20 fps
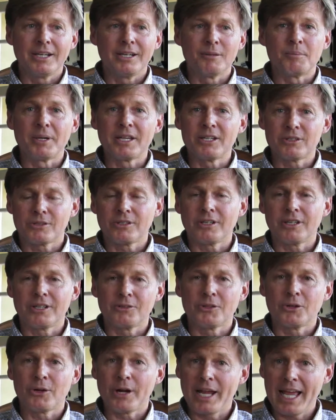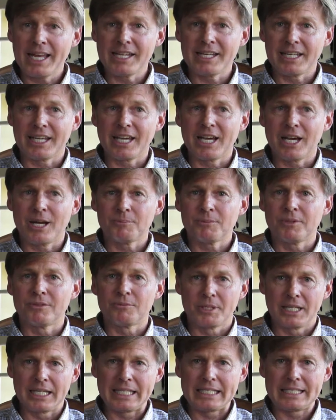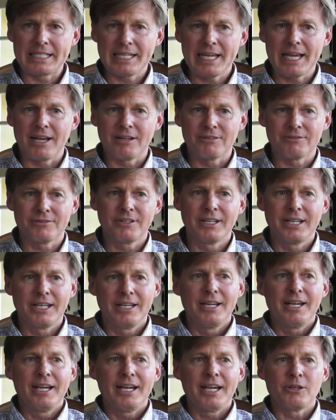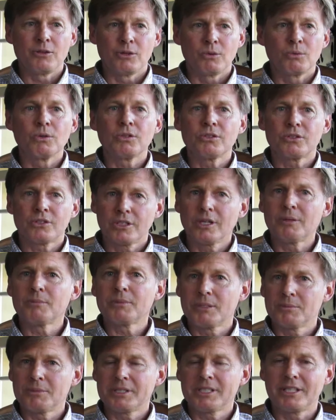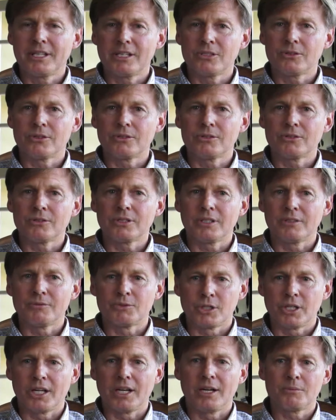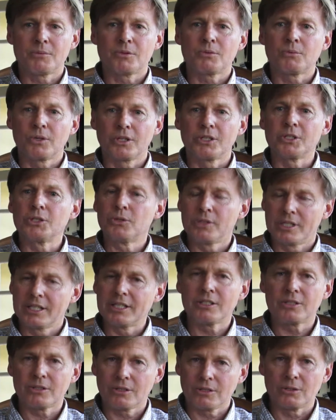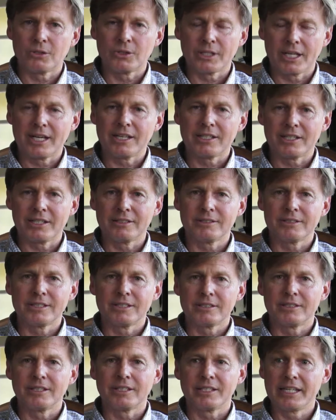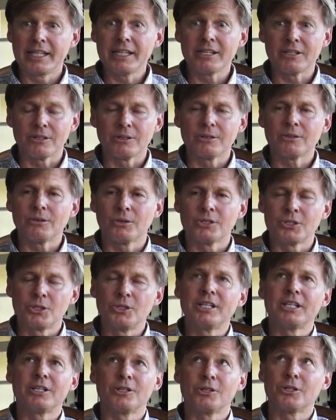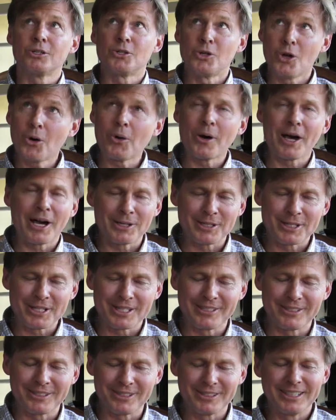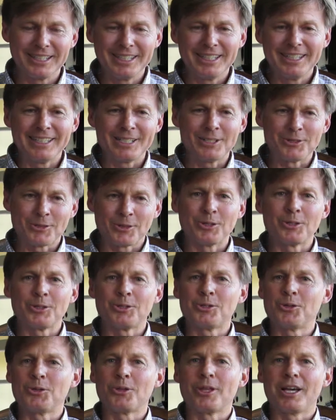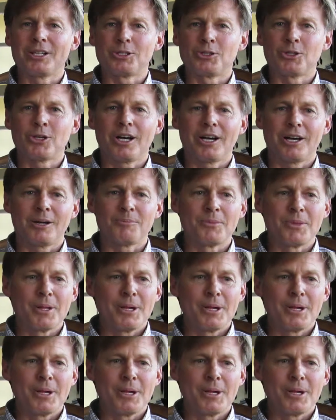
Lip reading: based on their handicap of being deaf? And there were some limitations of jobs where you needed to learn how to hear, or you needed to know how to hear in order to do that job.